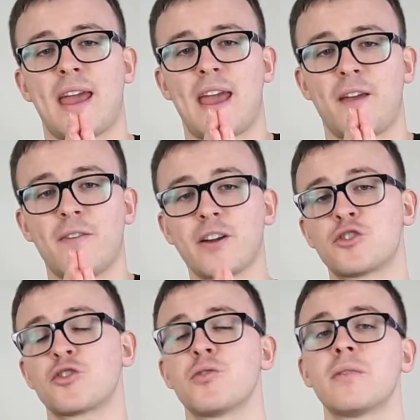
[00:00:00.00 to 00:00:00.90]
if I
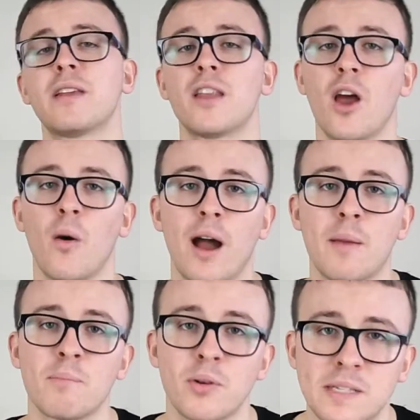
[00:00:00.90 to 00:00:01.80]
truly know
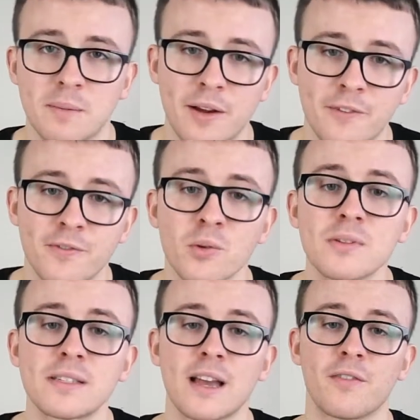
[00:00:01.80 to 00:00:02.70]
I'm putting my full
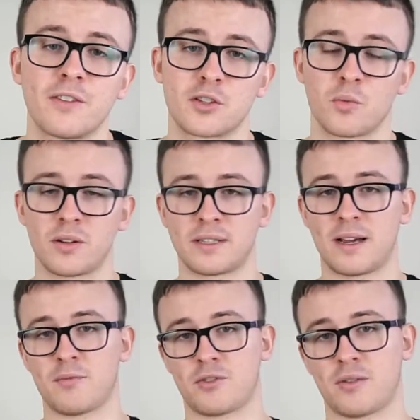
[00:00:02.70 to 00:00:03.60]
self into what
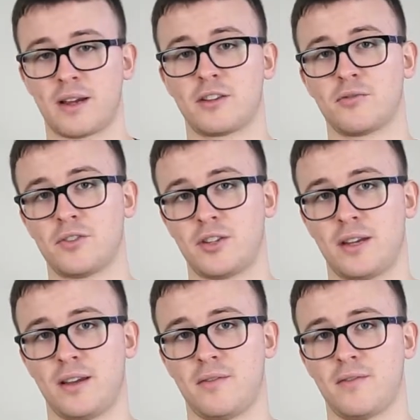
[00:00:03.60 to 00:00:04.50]
I'm trying to
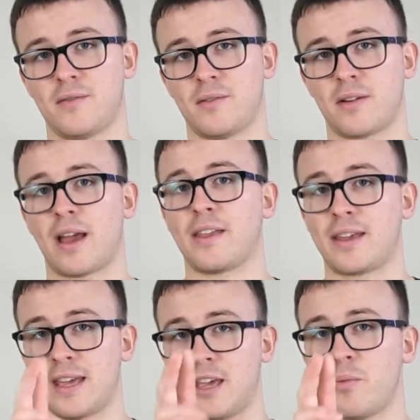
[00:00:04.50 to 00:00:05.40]
achieve, okay, the
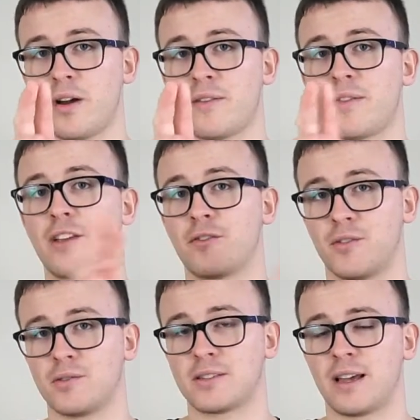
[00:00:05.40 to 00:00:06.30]
key word of that is
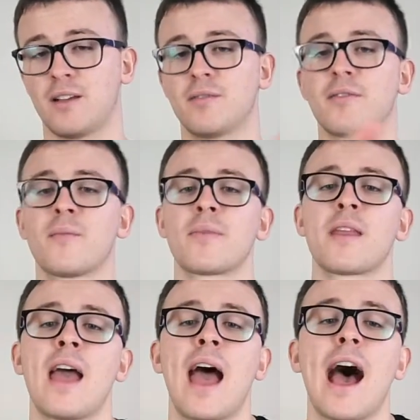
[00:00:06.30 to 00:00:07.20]
full self,
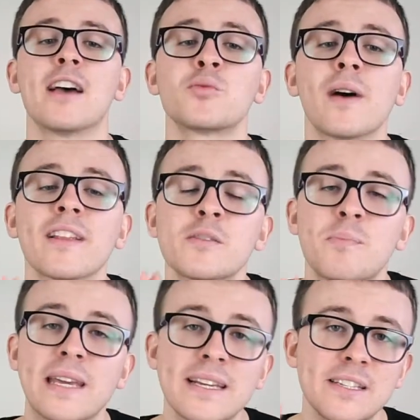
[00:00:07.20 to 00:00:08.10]
as well as
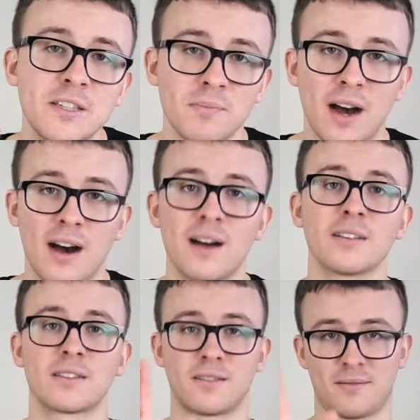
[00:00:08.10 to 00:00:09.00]
being smart